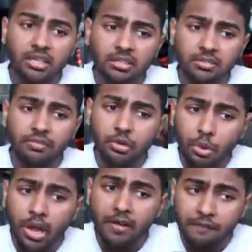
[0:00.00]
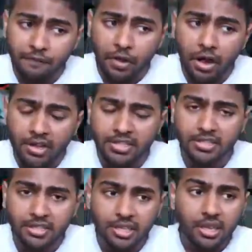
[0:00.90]
is quite a
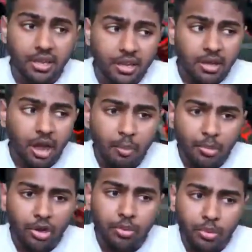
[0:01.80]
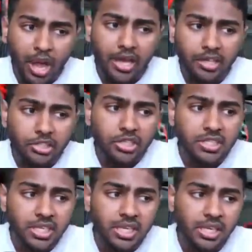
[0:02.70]
fast unblockable, and as you can
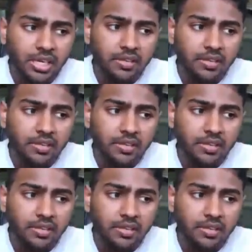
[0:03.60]
see,